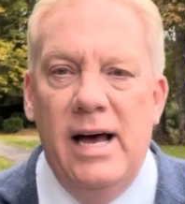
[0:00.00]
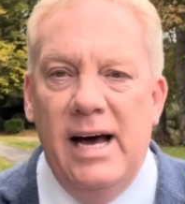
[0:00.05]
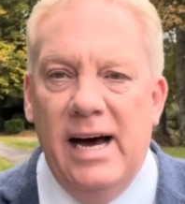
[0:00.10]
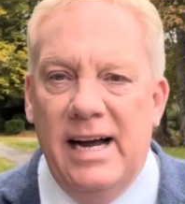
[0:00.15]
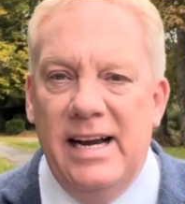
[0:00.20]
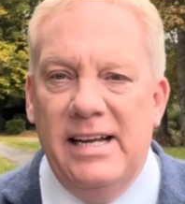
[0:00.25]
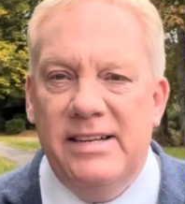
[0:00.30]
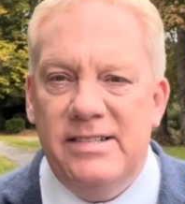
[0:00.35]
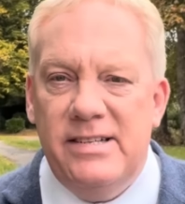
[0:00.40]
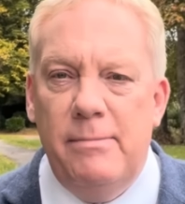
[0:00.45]

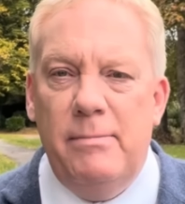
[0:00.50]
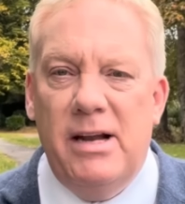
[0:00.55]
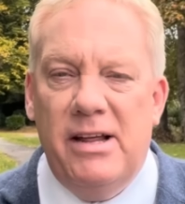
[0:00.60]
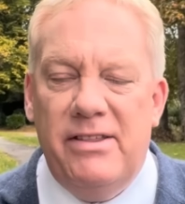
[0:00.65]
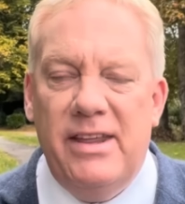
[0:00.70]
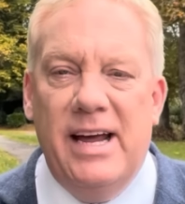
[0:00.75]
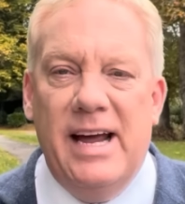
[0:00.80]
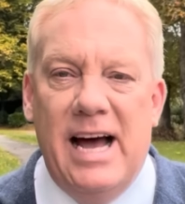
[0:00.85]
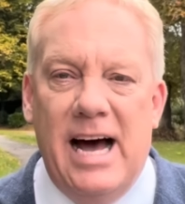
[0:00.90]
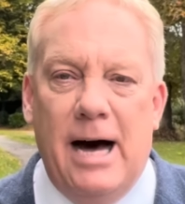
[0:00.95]
And a similar
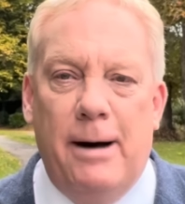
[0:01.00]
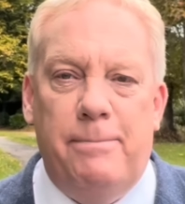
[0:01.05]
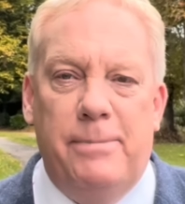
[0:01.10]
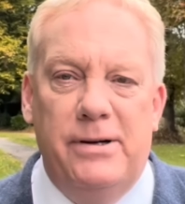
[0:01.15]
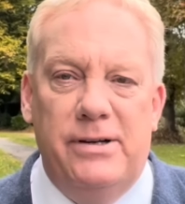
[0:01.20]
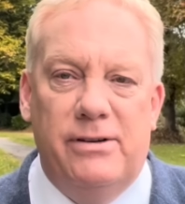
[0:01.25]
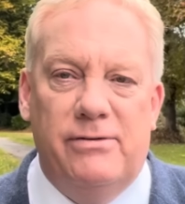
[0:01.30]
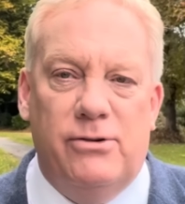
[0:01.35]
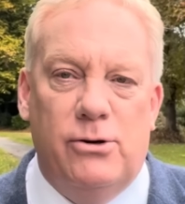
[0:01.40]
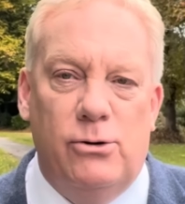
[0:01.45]
thing
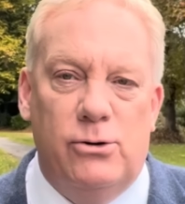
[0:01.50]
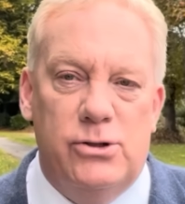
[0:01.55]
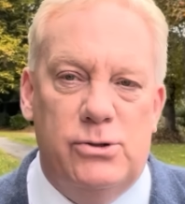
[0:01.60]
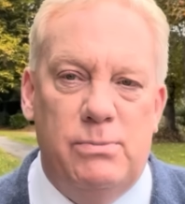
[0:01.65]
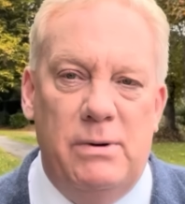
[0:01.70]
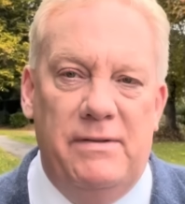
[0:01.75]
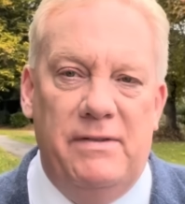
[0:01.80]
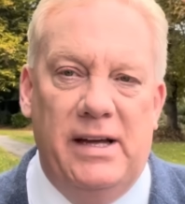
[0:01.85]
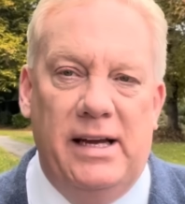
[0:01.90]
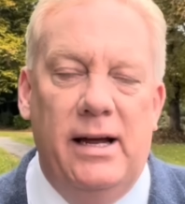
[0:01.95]
happened, of course,
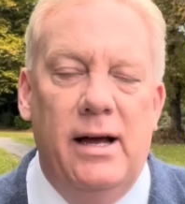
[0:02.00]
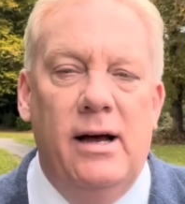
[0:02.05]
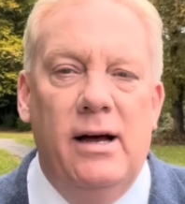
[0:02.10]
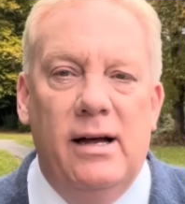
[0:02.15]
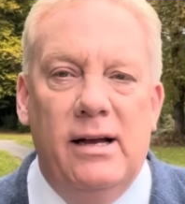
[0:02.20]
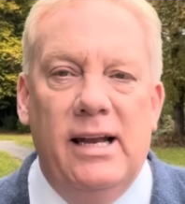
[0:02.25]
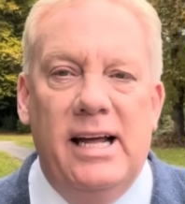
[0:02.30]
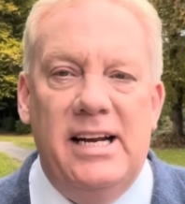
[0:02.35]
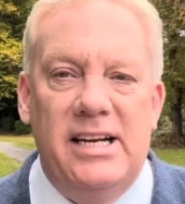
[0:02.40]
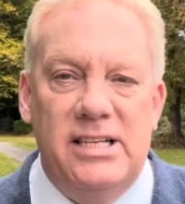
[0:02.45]
when the
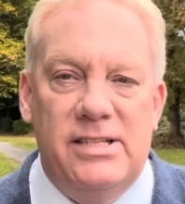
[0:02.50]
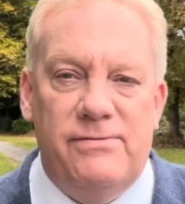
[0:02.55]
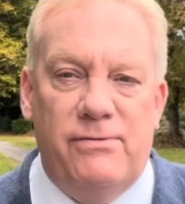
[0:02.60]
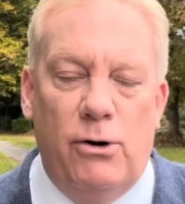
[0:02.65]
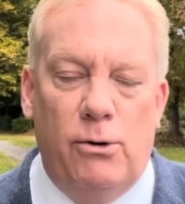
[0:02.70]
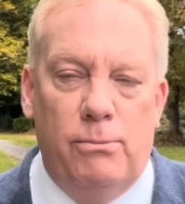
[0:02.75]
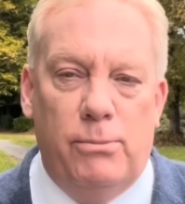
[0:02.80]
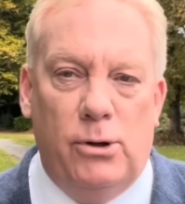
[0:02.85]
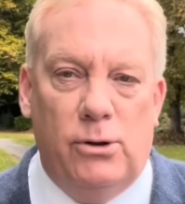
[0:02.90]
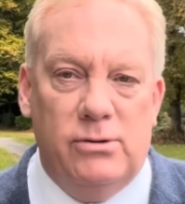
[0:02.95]
ladies'
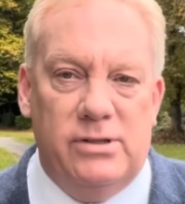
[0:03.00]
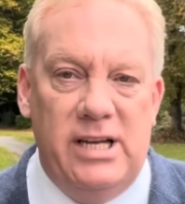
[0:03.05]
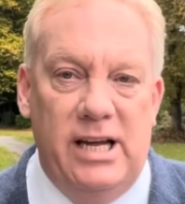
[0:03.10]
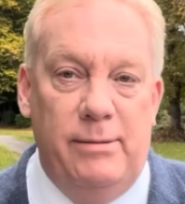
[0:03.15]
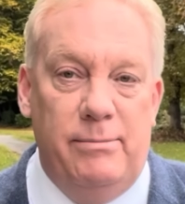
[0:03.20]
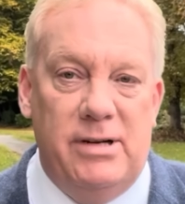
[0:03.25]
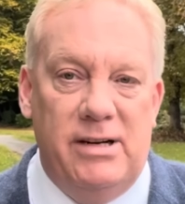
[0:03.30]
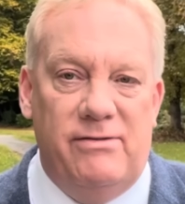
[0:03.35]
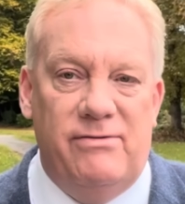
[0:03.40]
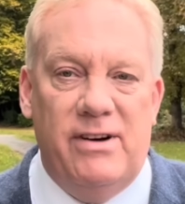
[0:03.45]
football
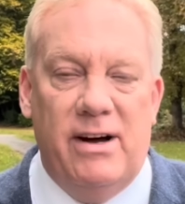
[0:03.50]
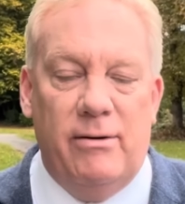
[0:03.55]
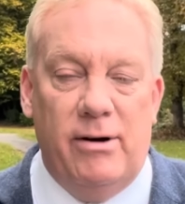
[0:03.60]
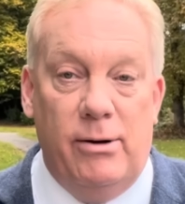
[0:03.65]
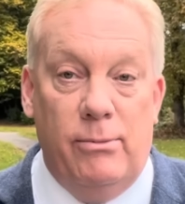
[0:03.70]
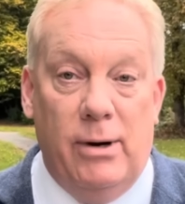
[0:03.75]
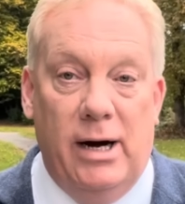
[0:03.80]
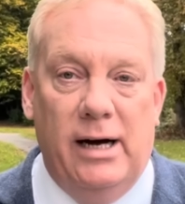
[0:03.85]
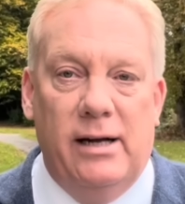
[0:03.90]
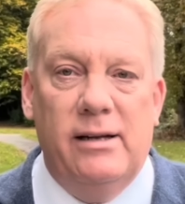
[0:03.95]
team did very
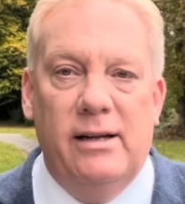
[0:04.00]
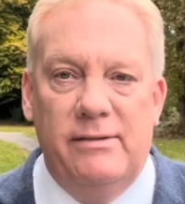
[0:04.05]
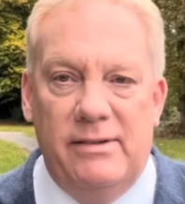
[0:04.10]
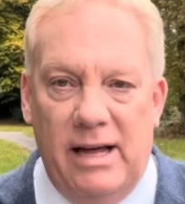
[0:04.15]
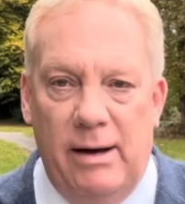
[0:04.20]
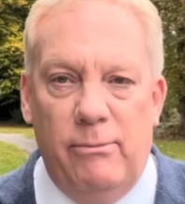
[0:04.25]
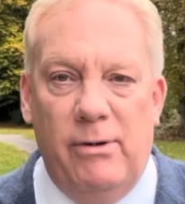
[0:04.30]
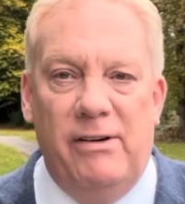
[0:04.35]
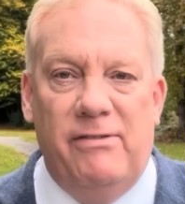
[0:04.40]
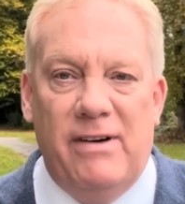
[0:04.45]
well, and
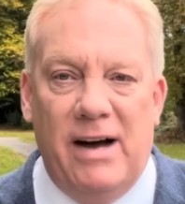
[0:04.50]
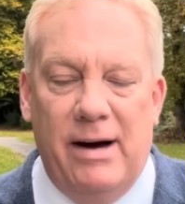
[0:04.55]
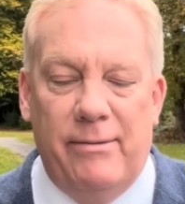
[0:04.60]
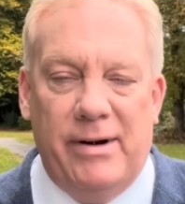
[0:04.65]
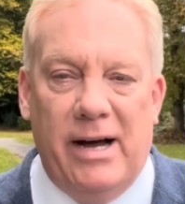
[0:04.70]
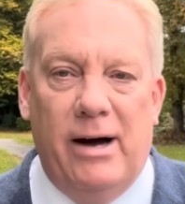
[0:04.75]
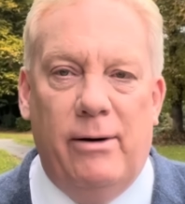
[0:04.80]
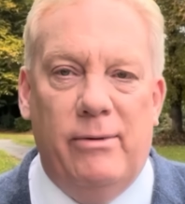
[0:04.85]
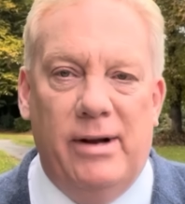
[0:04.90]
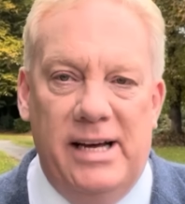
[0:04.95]
then we found
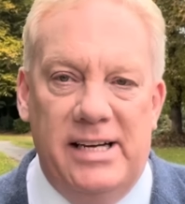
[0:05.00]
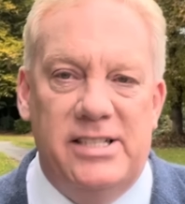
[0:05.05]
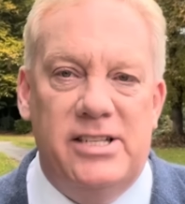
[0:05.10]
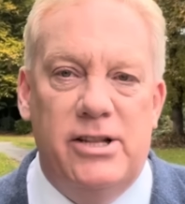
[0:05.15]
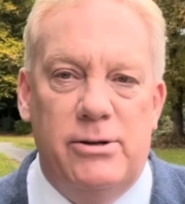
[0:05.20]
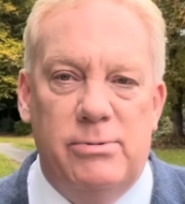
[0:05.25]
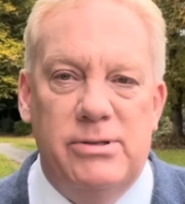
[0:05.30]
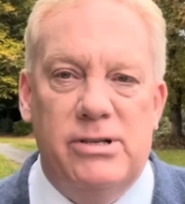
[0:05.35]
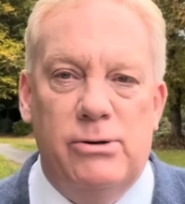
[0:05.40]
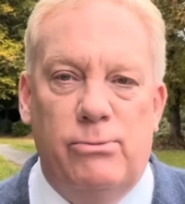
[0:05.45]
out later
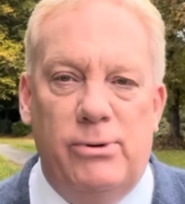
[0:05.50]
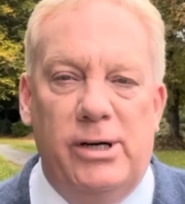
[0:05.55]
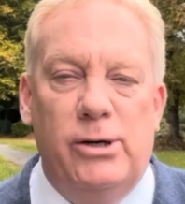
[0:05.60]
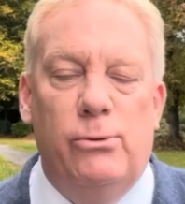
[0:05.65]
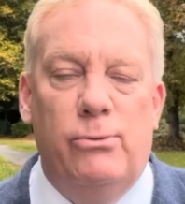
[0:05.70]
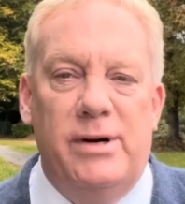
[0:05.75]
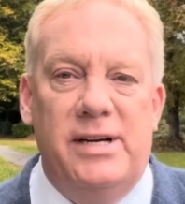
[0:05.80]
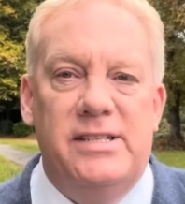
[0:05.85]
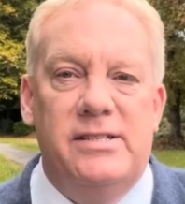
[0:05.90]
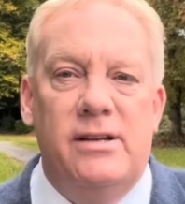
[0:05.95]
there was a real
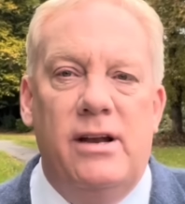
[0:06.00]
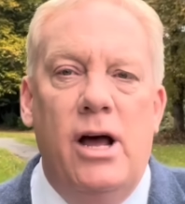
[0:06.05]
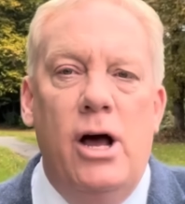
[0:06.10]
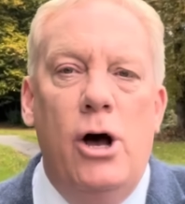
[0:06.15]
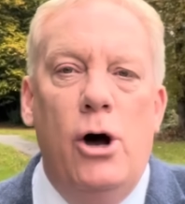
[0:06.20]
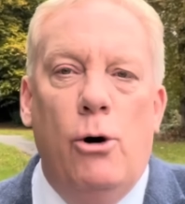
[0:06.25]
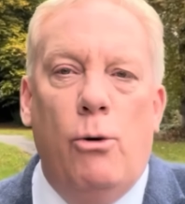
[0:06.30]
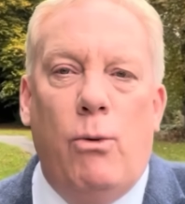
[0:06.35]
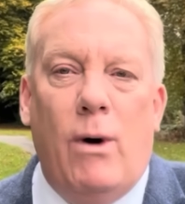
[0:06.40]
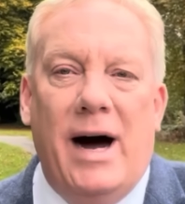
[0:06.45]
reason
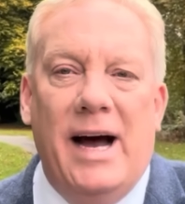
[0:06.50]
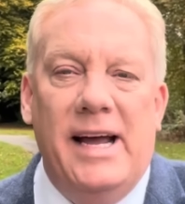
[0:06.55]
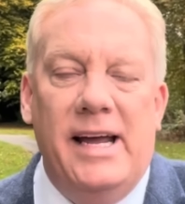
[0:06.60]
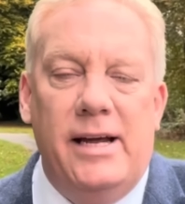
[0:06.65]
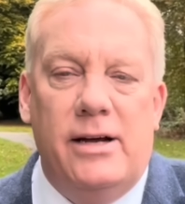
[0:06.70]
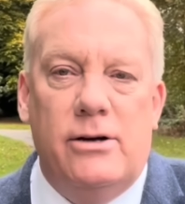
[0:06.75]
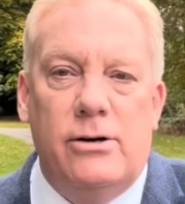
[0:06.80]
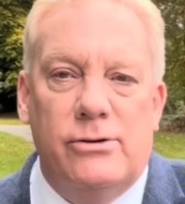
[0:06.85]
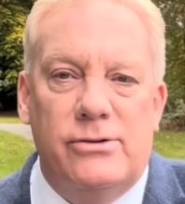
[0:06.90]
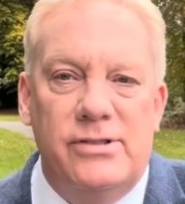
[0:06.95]
why he
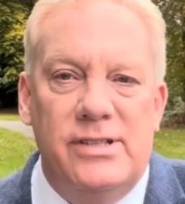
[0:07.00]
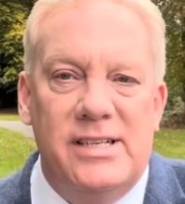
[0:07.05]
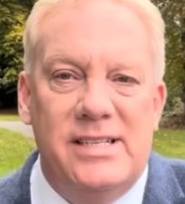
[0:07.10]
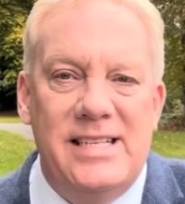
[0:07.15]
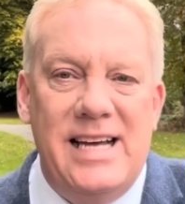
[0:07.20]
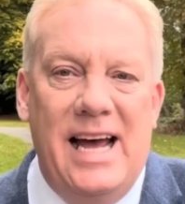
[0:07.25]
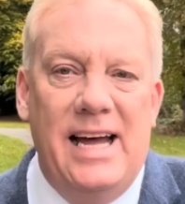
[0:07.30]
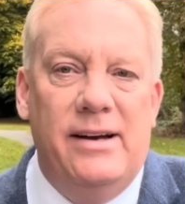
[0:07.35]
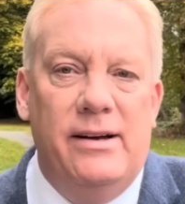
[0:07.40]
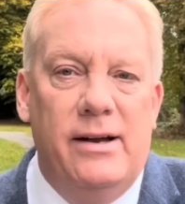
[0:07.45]
couldn't
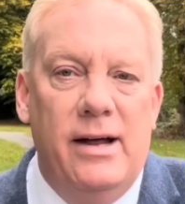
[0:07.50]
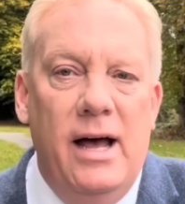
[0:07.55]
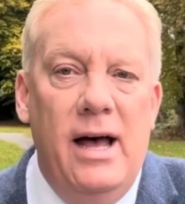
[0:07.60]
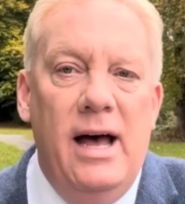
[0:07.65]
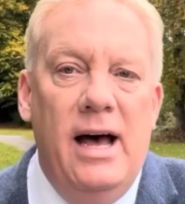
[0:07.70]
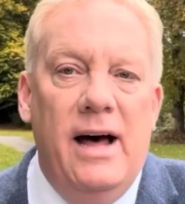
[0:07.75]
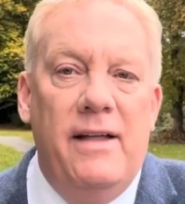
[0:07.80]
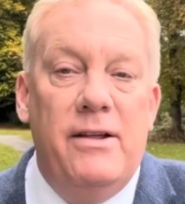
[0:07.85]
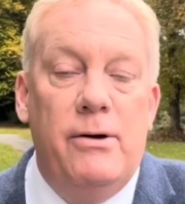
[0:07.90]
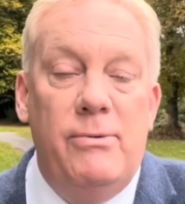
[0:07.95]
attend.
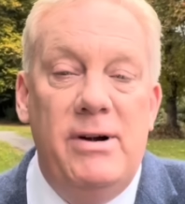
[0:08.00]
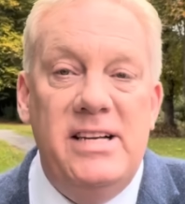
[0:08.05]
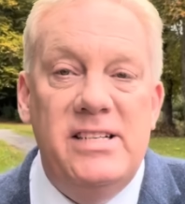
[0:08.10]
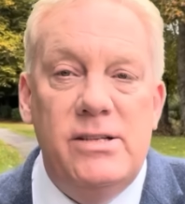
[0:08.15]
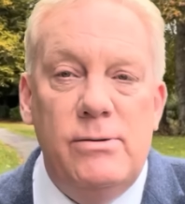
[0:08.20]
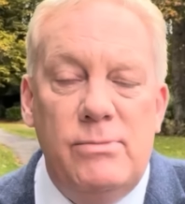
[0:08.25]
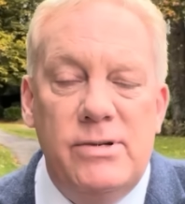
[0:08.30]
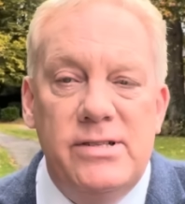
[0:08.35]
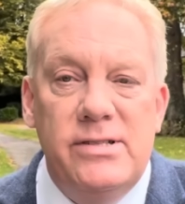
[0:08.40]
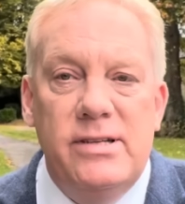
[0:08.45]
And the
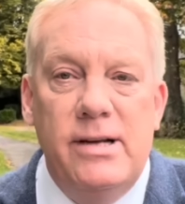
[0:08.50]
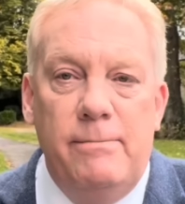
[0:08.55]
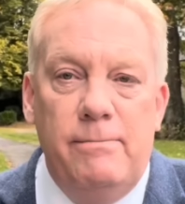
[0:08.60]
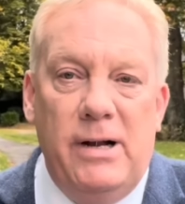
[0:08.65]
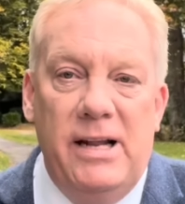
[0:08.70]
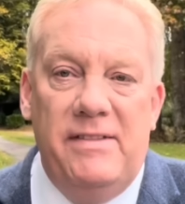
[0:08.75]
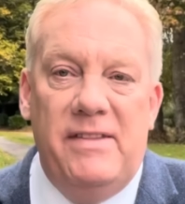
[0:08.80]
reason was simply